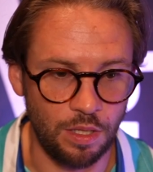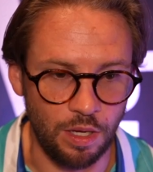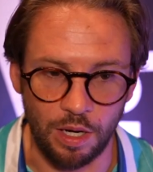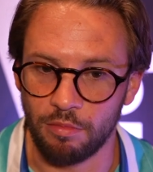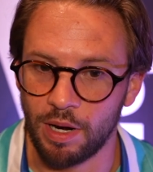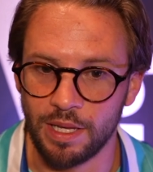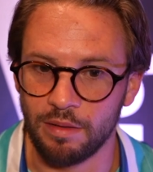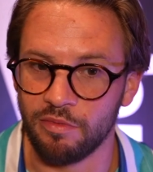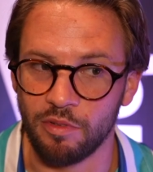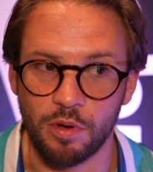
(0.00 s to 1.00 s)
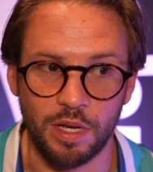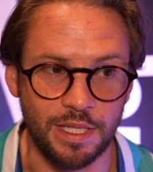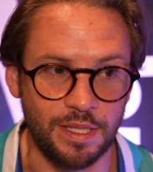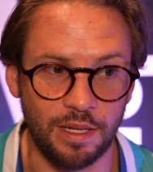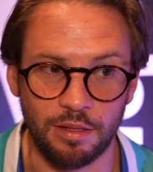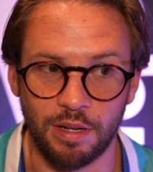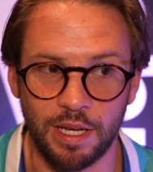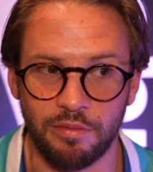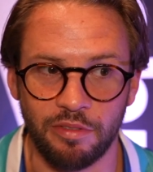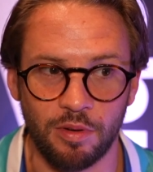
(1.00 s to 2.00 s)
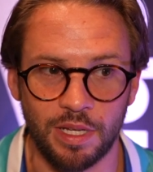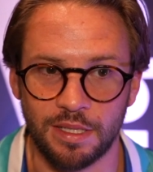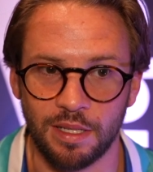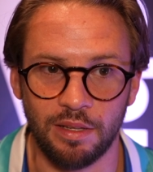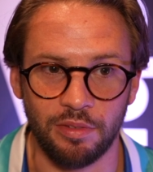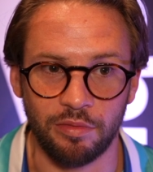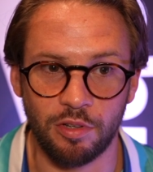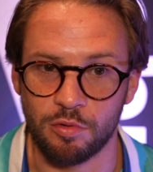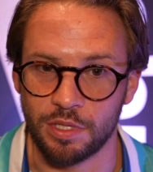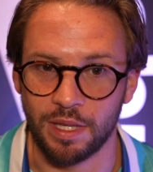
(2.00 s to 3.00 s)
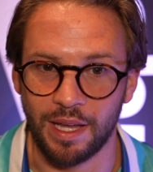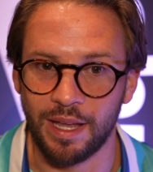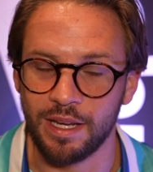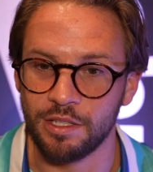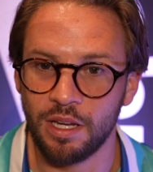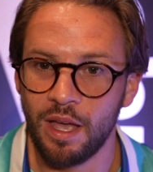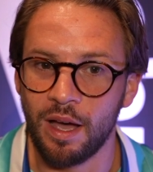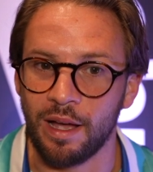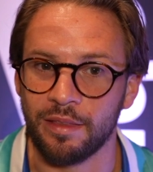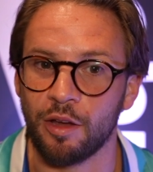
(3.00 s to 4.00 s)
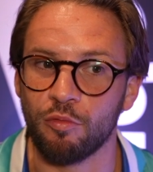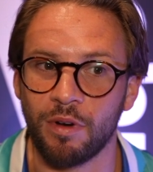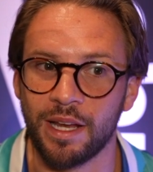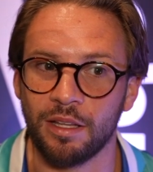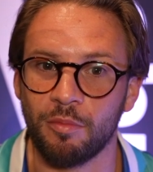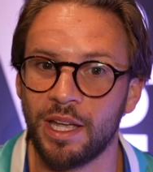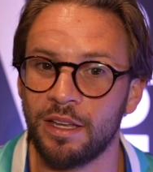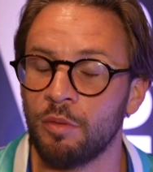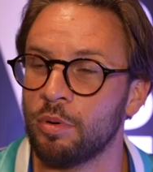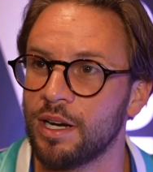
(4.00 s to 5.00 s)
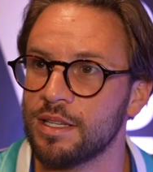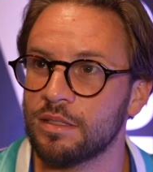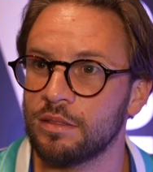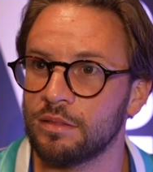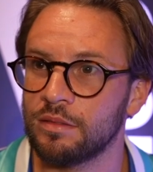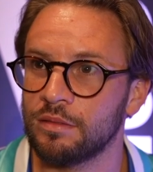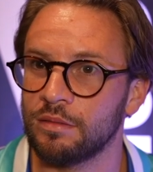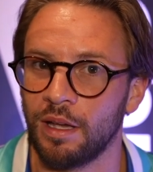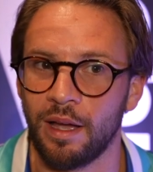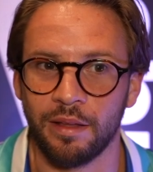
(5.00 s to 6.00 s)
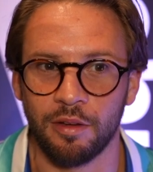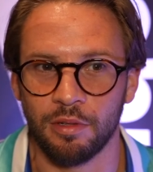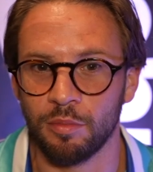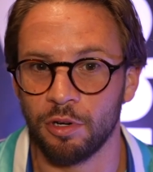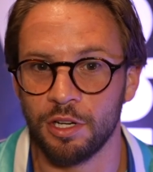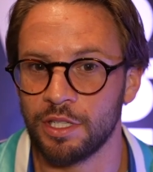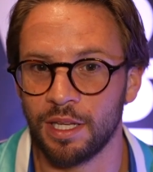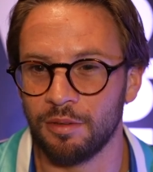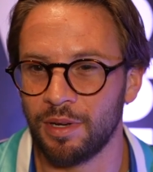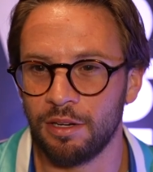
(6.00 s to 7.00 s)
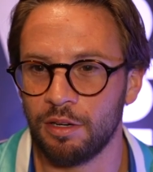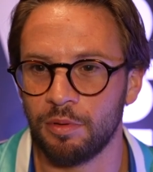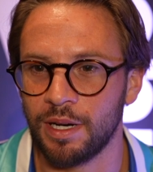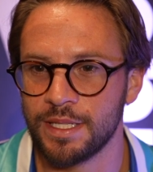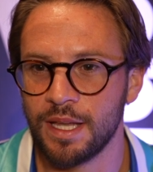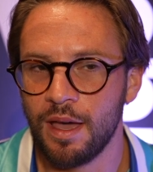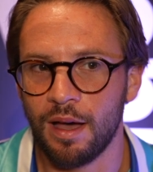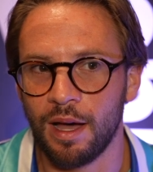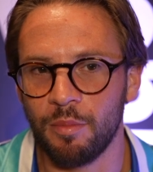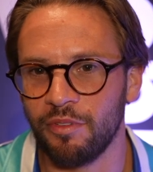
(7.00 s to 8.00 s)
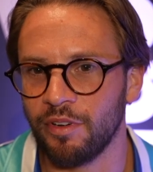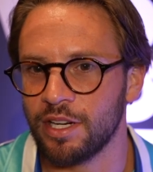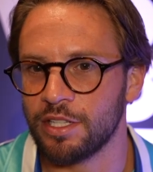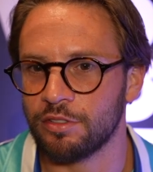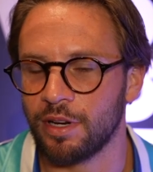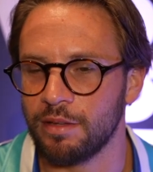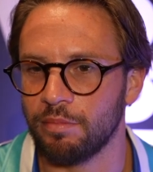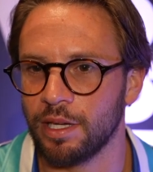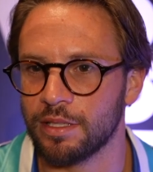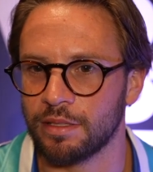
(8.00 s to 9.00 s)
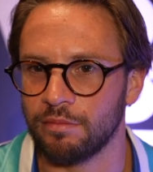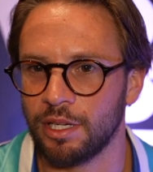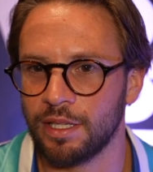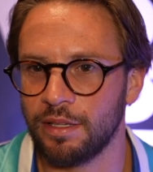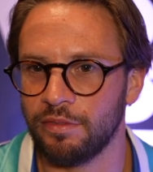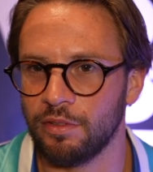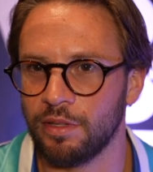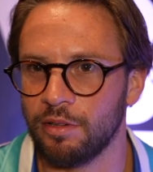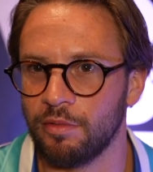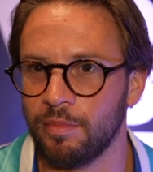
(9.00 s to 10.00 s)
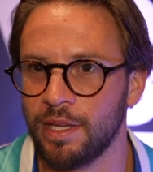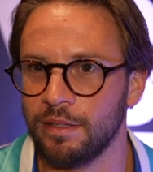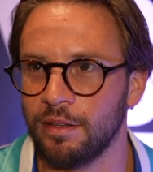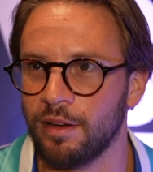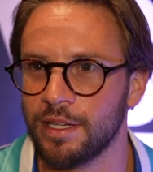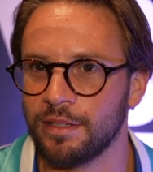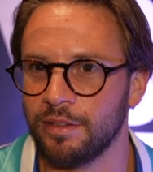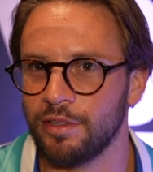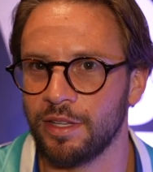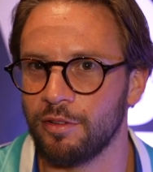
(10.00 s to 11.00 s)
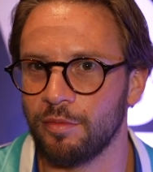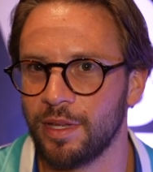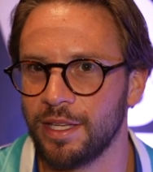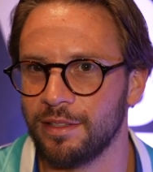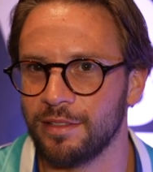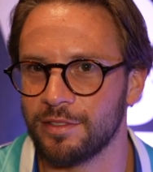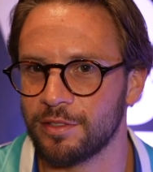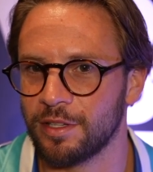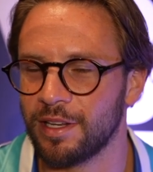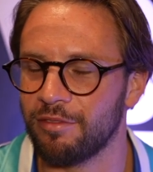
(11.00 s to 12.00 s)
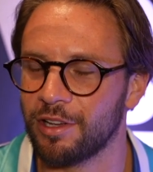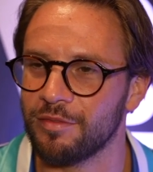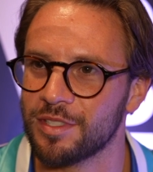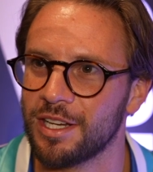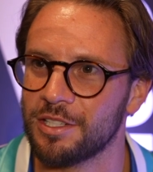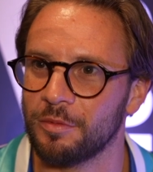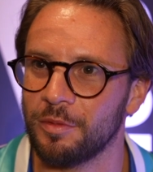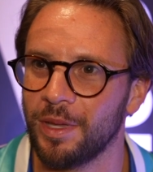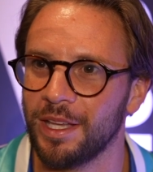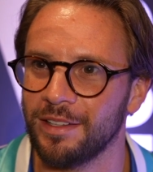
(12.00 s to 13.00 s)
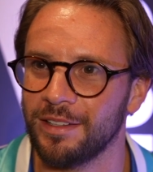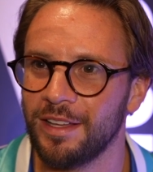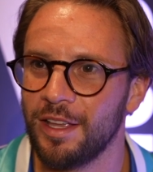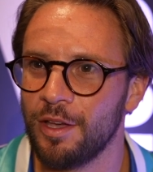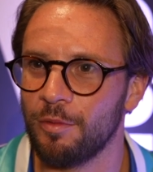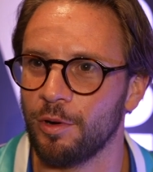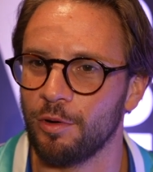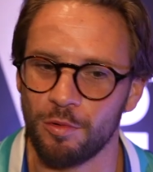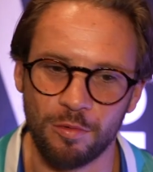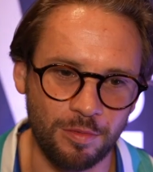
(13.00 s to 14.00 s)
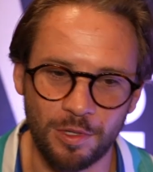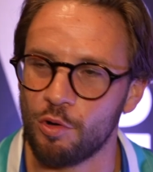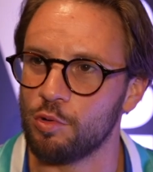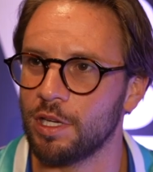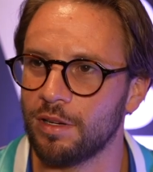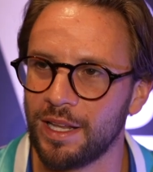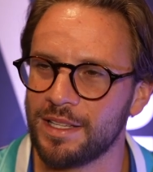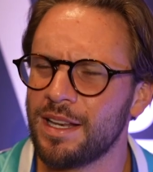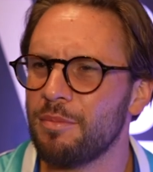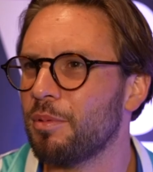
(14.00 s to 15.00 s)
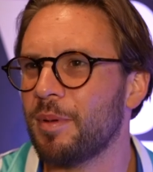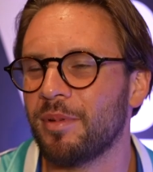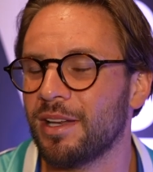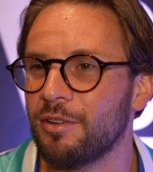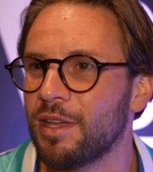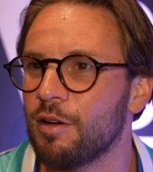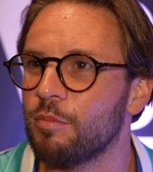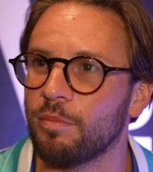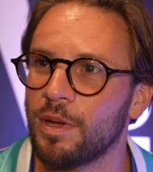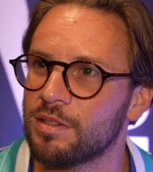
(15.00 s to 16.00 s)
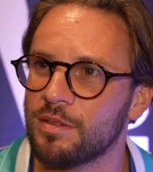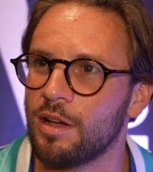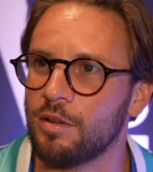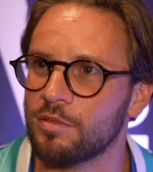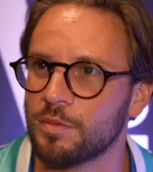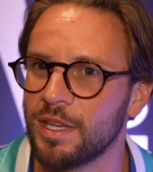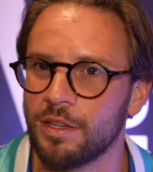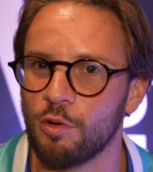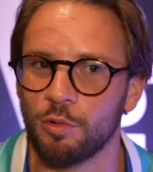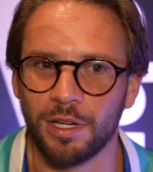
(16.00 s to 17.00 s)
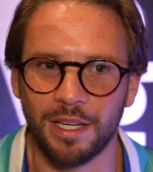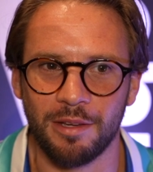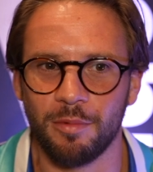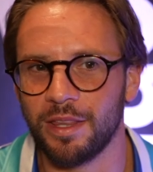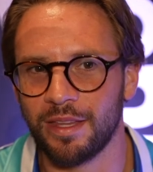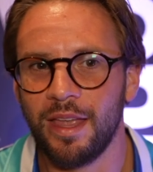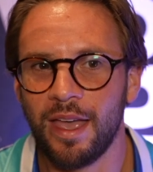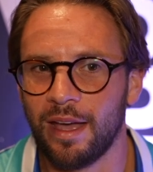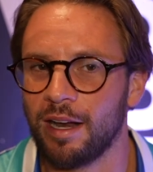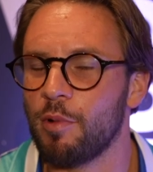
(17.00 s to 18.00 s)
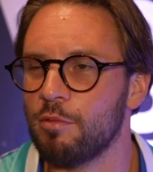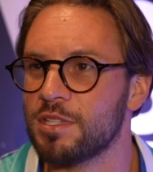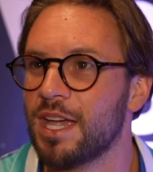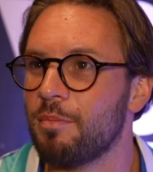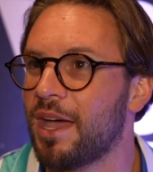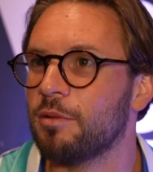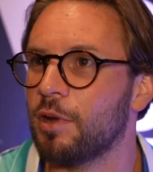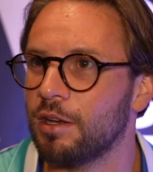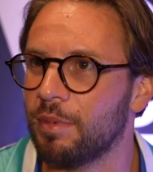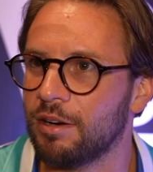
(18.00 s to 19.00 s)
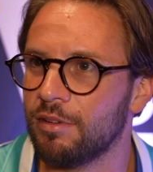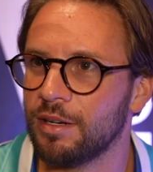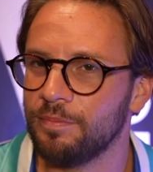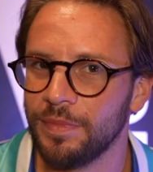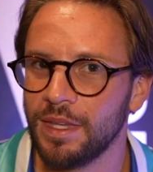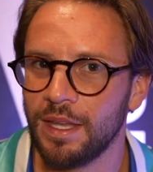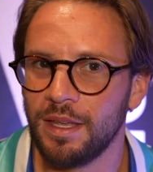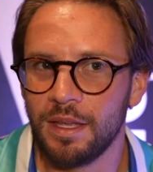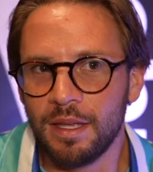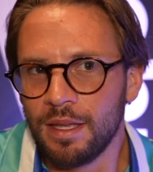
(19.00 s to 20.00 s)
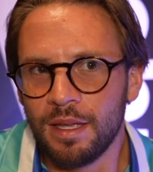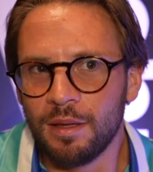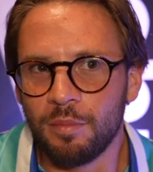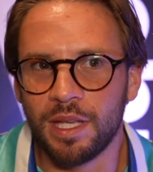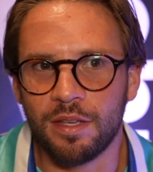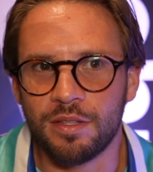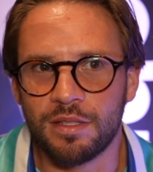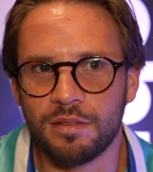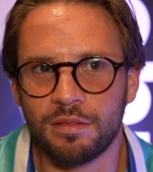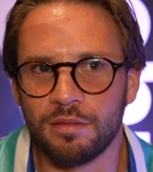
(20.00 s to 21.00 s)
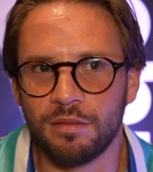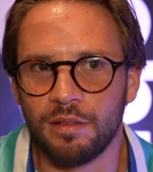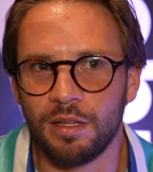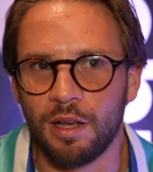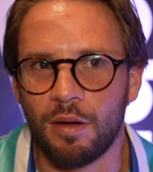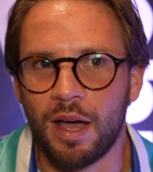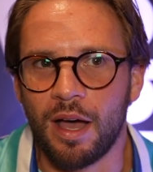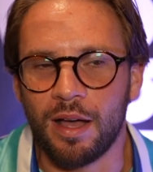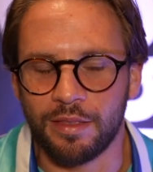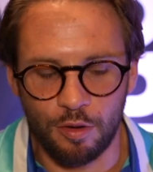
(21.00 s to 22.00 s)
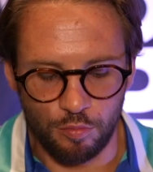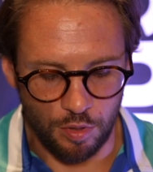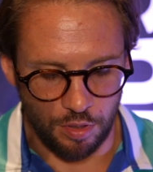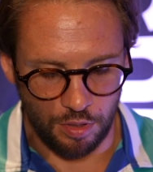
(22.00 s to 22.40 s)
Look, I rate him for what he's done. I rate him for what he's delivered, of course, at that age. I don't rate the way he operates. I don't appreciate the way he operates. I'm a very straight person, right? If you deal with me and can have a conversation with me, and we're all cordial, like, there's a number of people I don't get on with, but I'll speak cordially with, and I won't say a bad word about, right? Because, you know, I don't